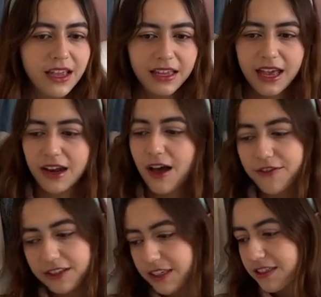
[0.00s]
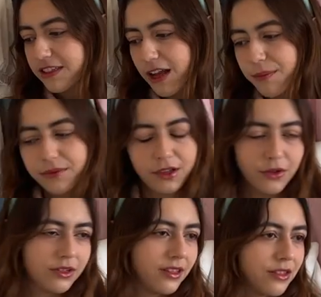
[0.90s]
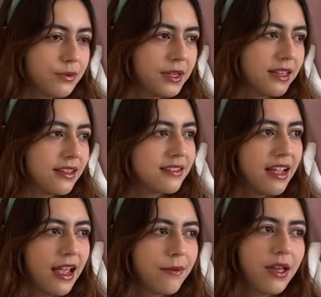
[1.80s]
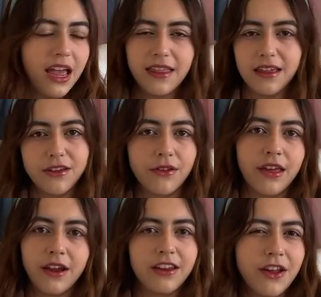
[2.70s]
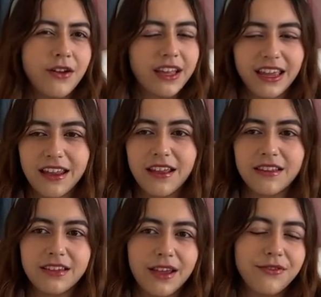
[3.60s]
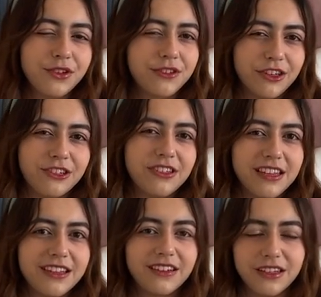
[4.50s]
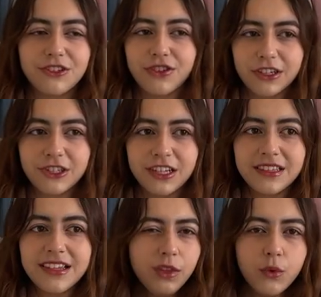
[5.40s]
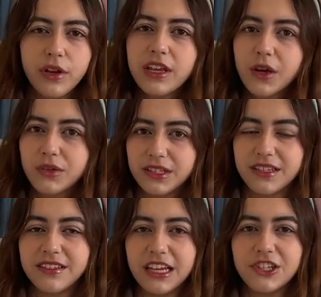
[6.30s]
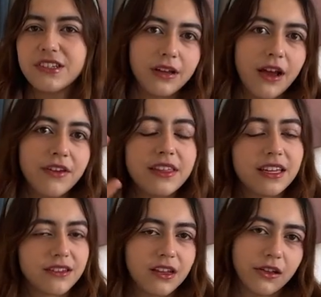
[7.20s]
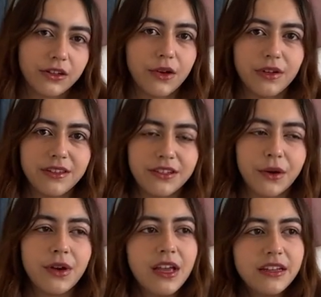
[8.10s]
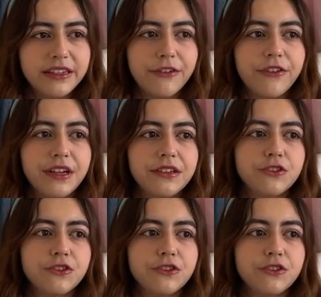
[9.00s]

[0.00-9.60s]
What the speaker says: get off at this stop, go to this one at this time, and then you're there. You know, like it gives you such detailed instructions. When you go into the stations, everything is color coded. So different